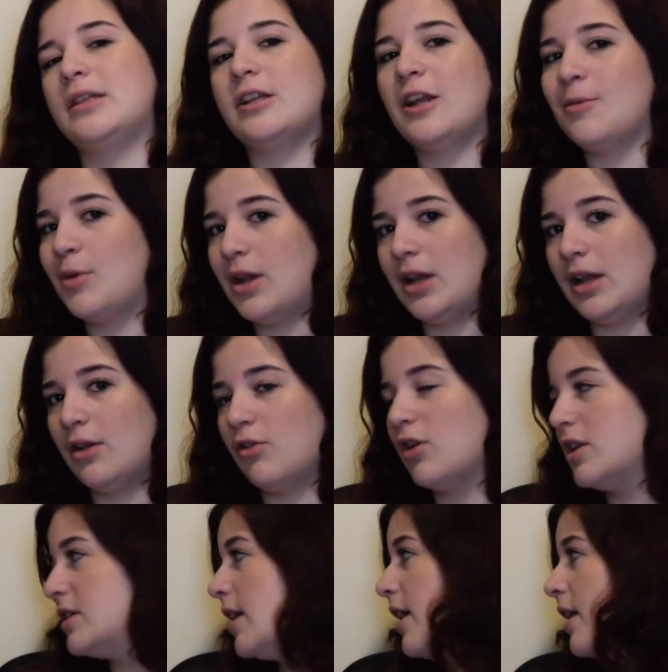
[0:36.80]
that I made in
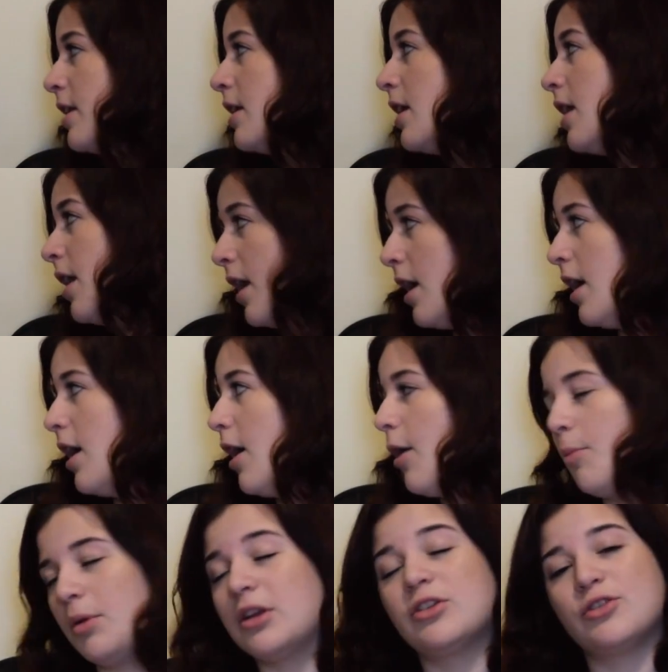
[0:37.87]
grade 10,
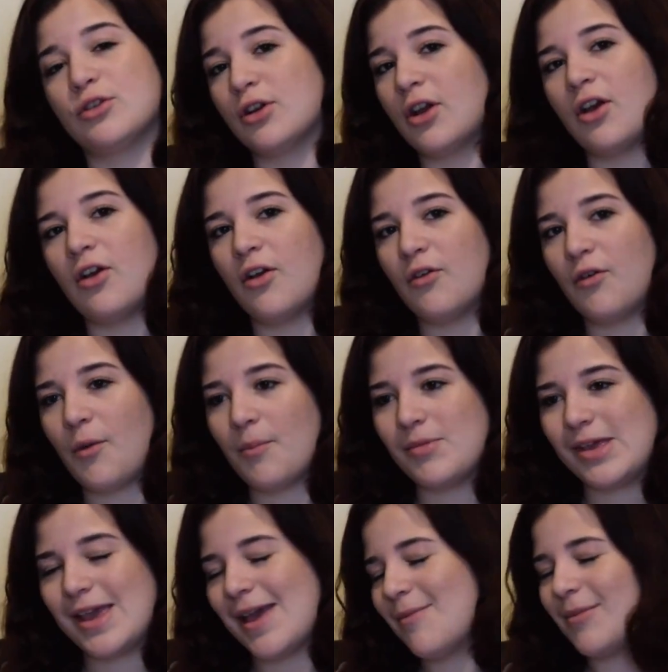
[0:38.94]
a picture of
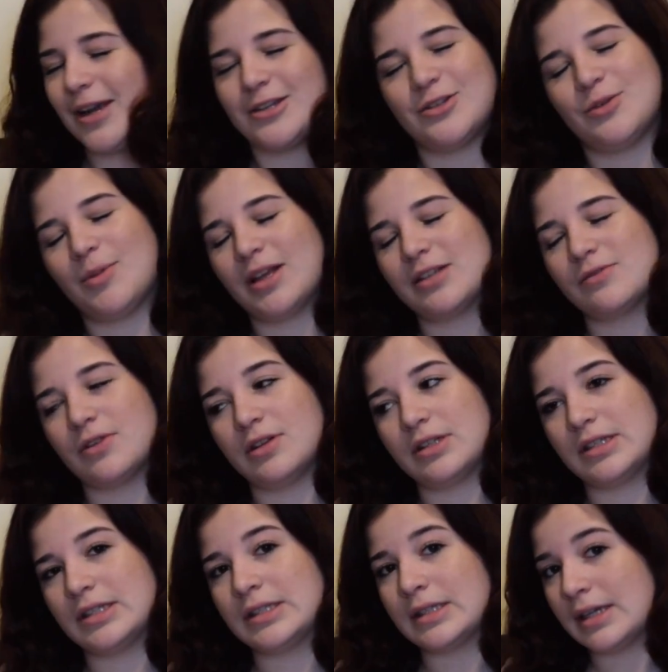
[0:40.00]
me and my two best
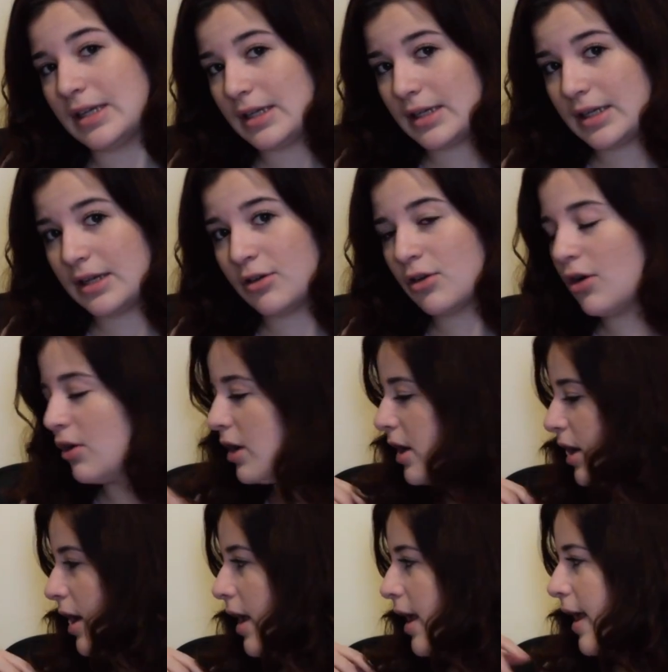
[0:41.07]
friends since like
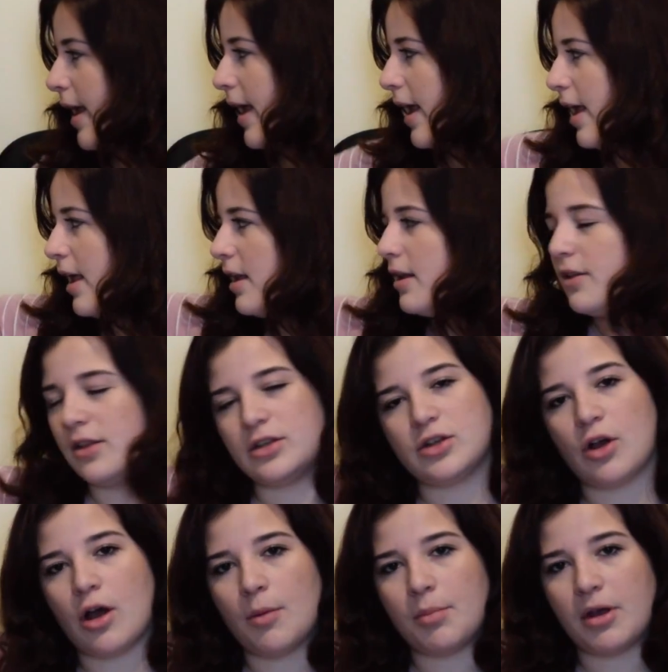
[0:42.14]
kindergarten, and the
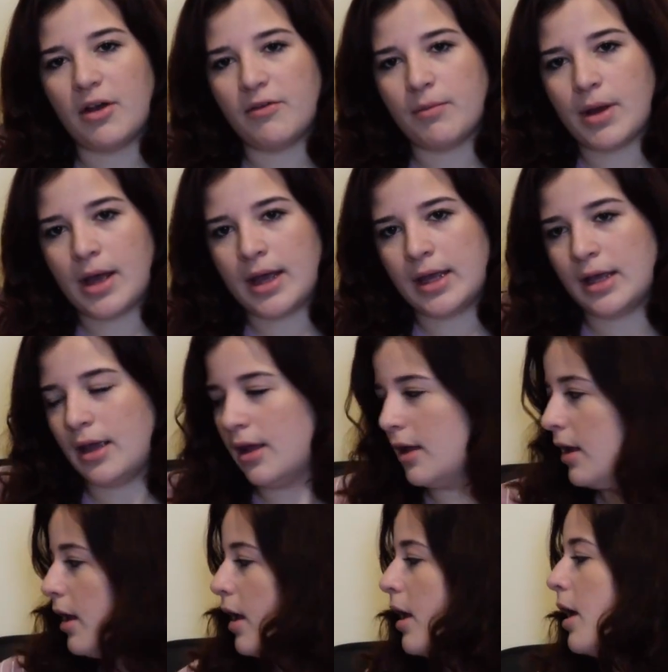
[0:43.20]
top of my
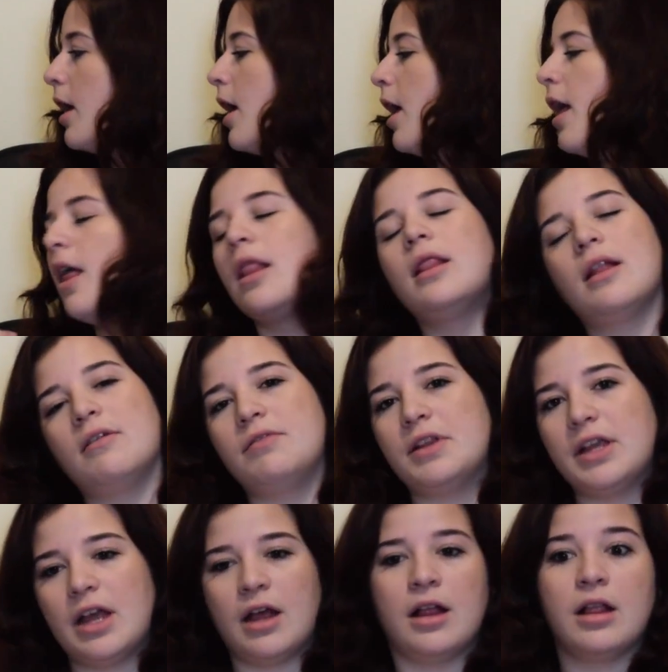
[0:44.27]

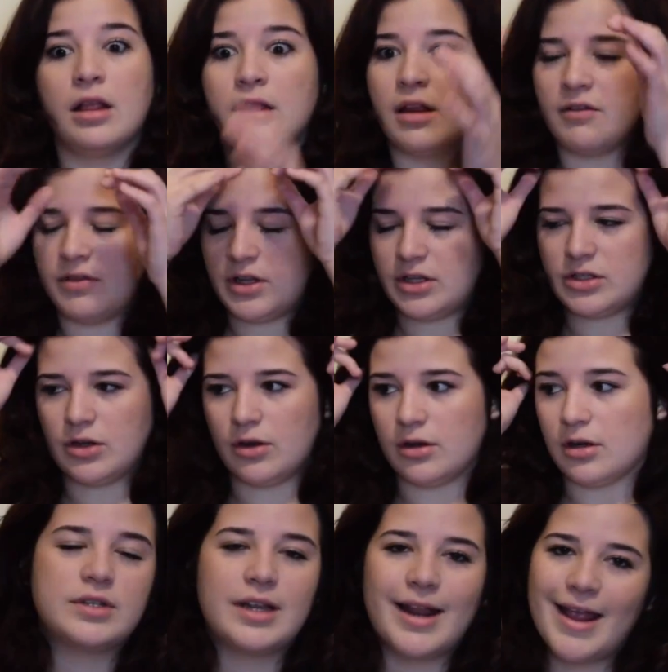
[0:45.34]
lovely, lovely
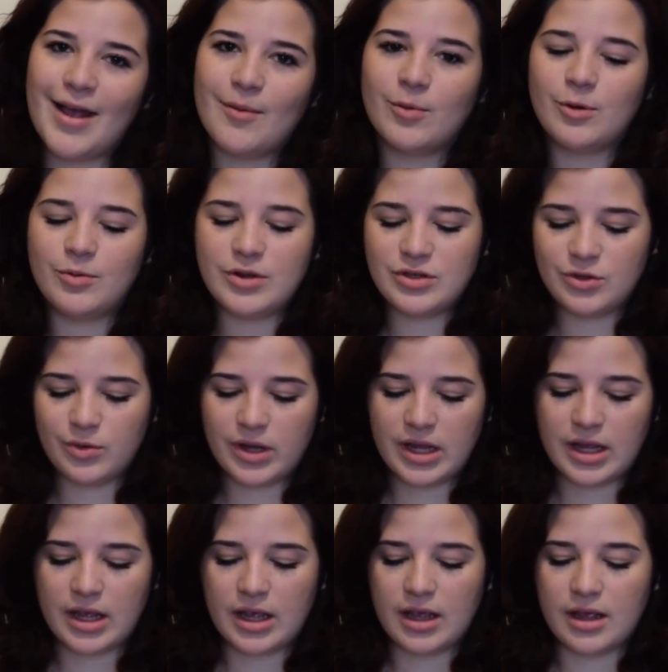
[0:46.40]
guitar. Today I'm going to be
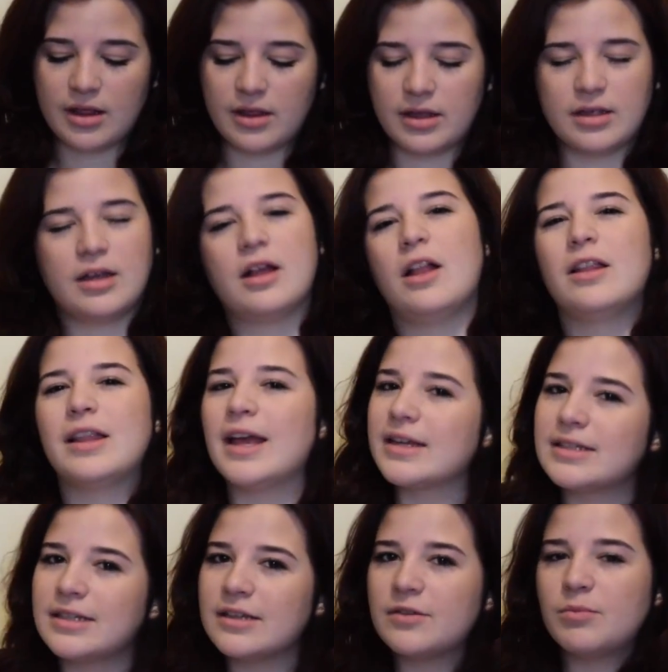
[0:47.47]
doing a like
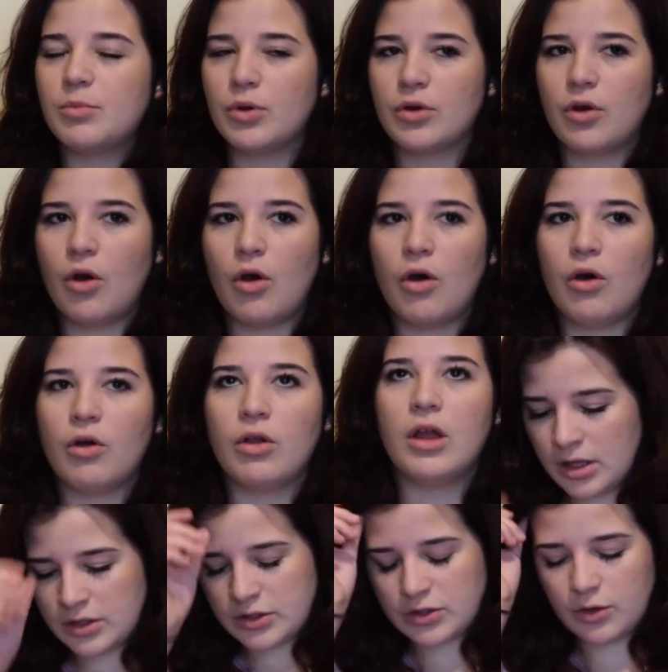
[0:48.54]
collective book haul.
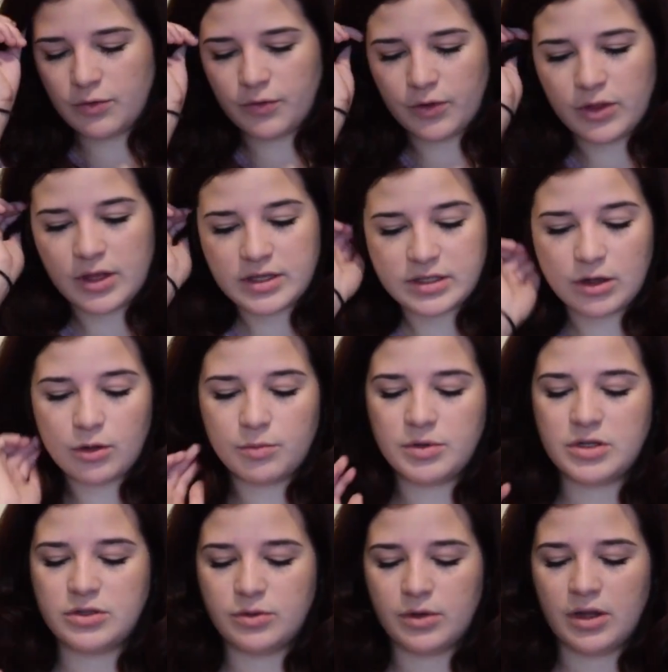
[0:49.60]
So for this, I'll
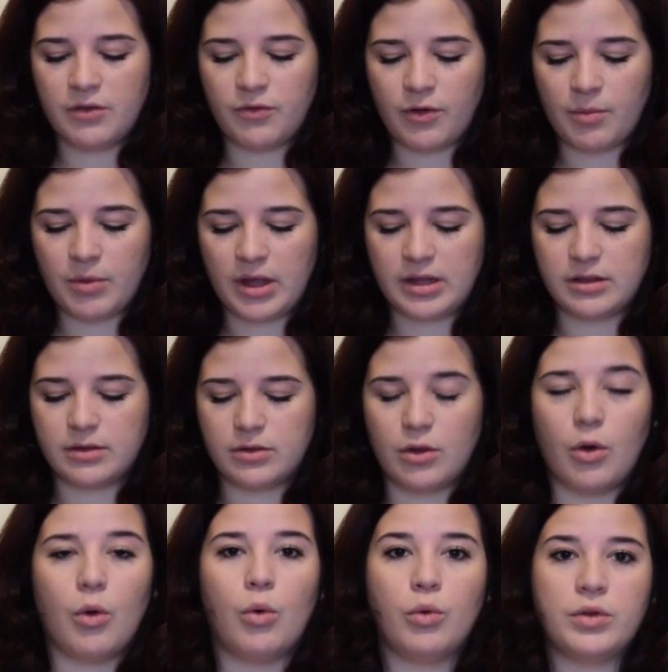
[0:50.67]
be doing it from like
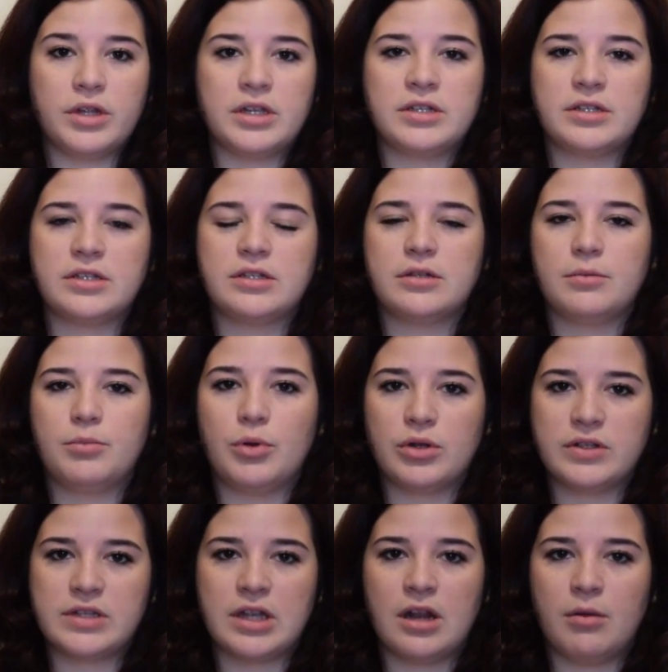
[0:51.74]
the oldest
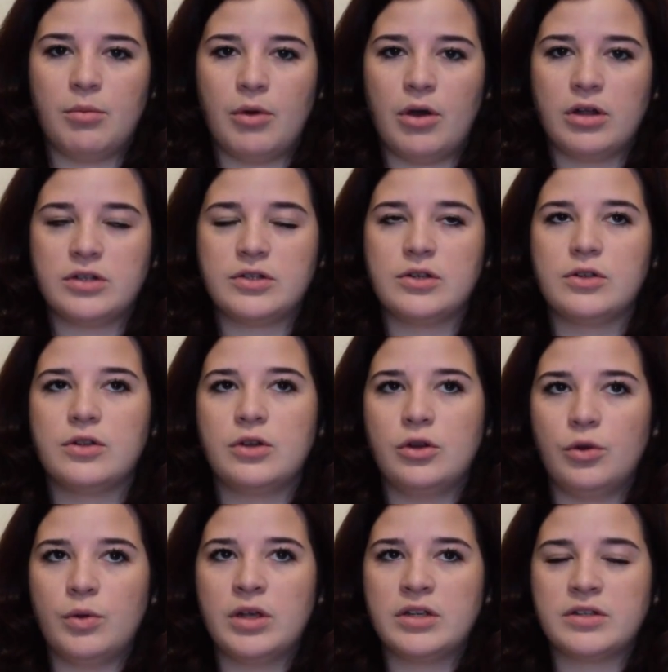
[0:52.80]
books that I bought to the
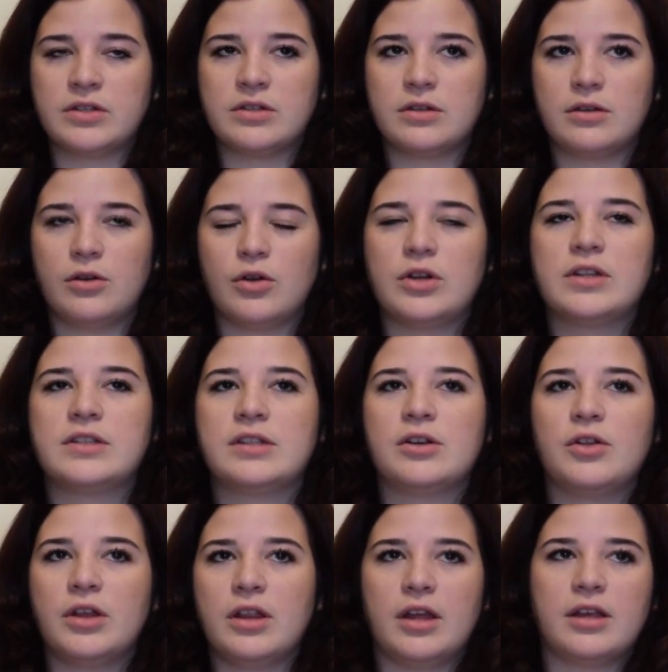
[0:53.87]
newest, not
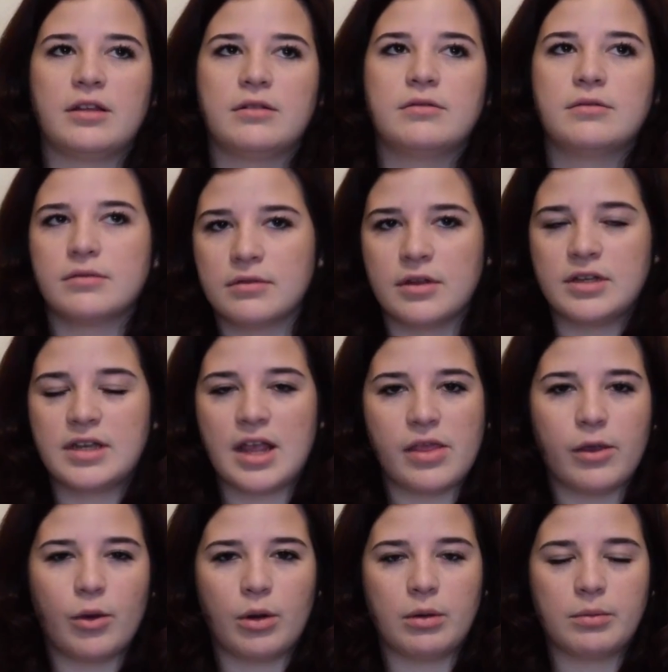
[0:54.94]
necessarily like the day
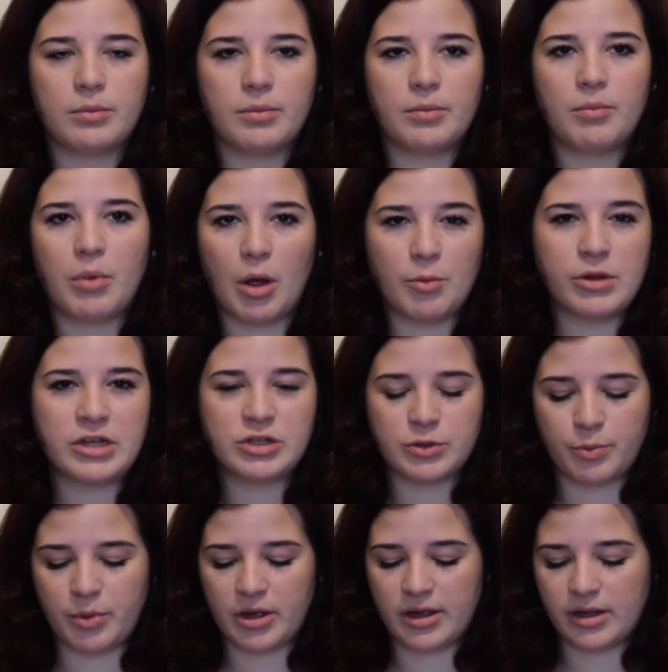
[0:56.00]
they were
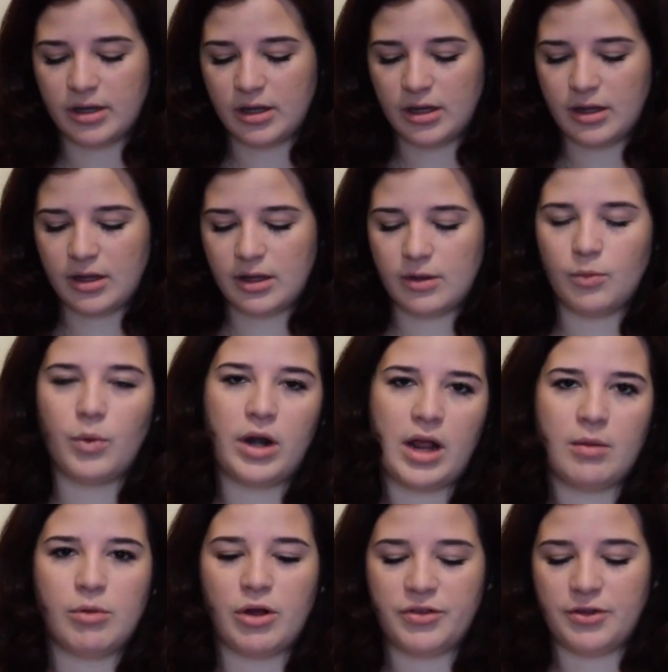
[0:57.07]
published, but when
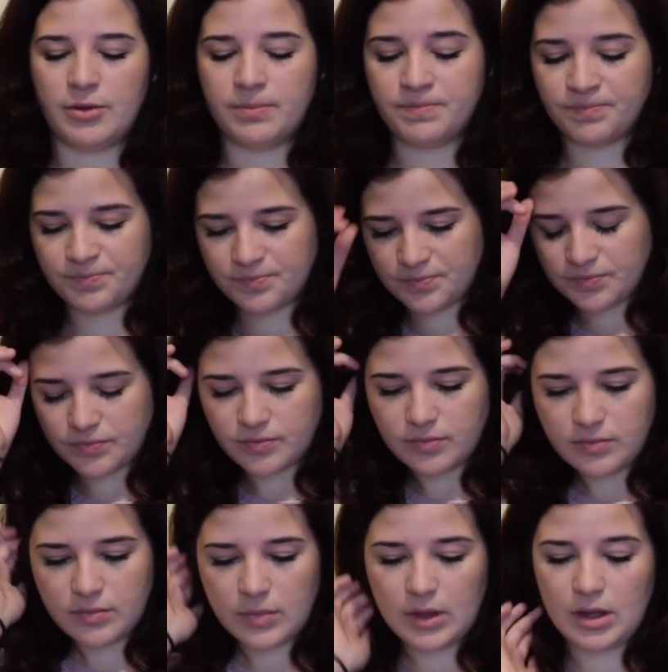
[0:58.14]
I bought them.
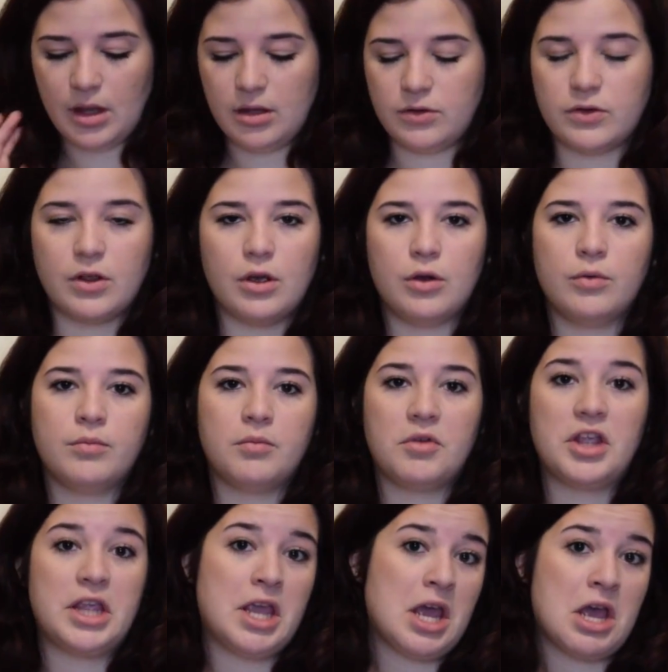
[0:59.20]
So
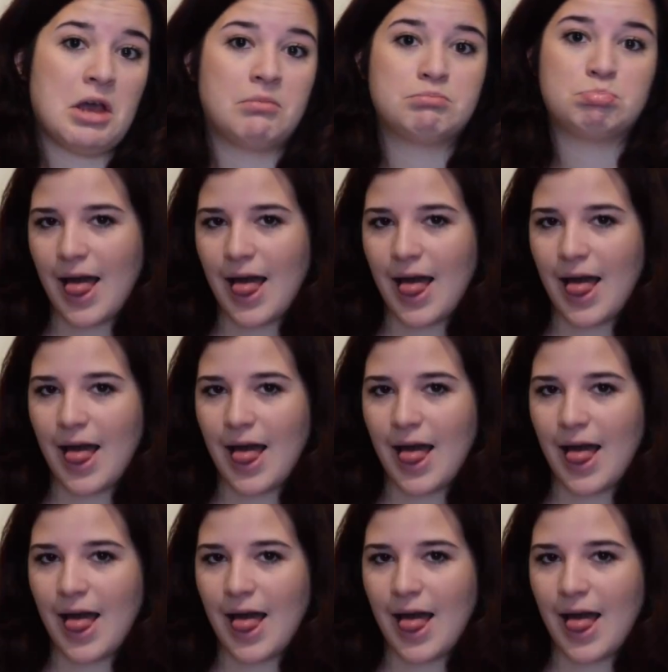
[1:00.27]
yeah,